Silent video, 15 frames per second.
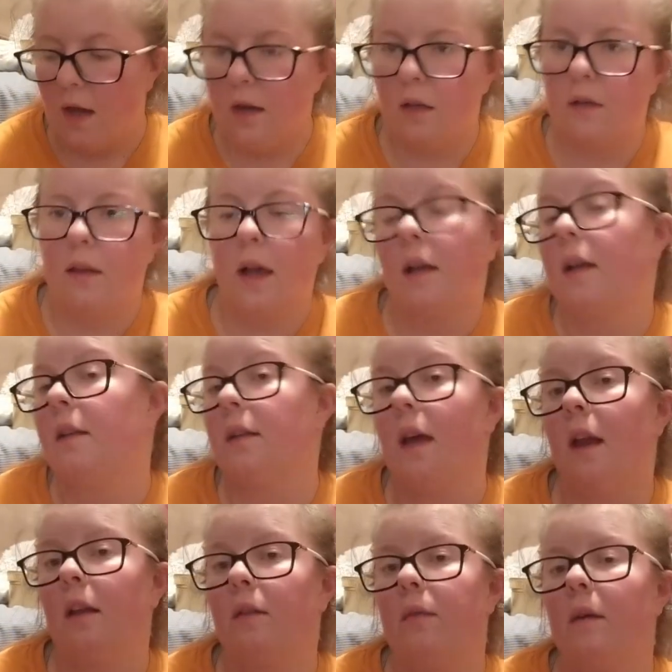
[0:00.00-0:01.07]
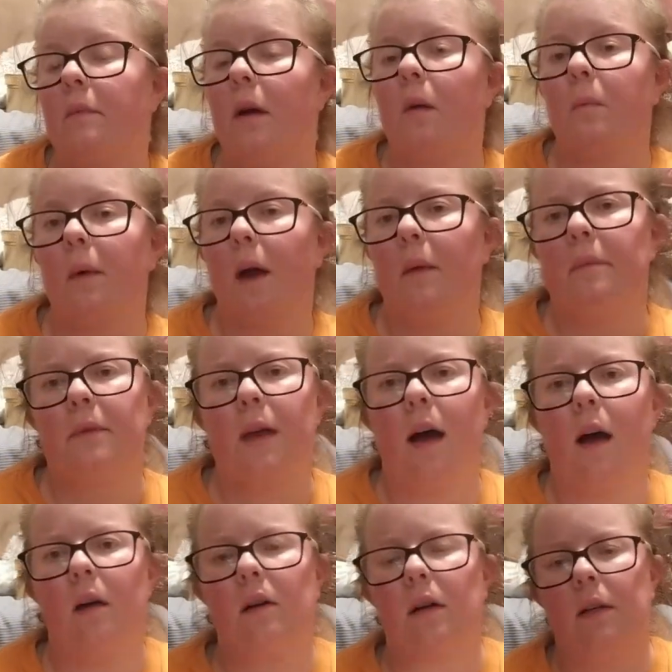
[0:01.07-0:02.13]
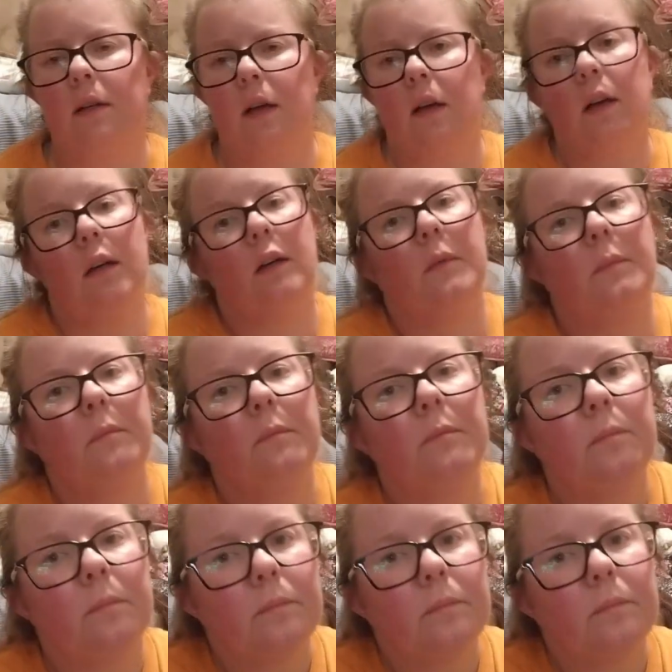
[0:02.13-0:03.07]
and it's, like I said, it's from that website on